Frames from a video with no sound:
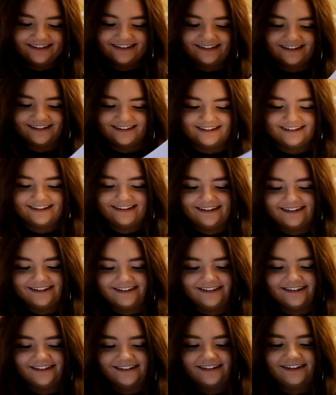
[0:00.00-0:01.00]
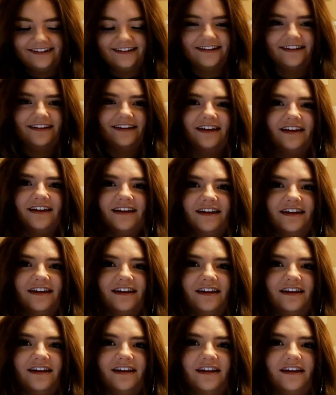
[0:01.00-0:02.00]

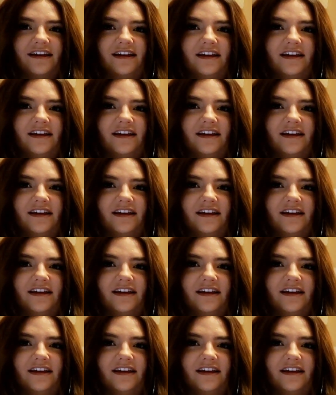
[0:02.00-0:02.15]
This person isn't speaking.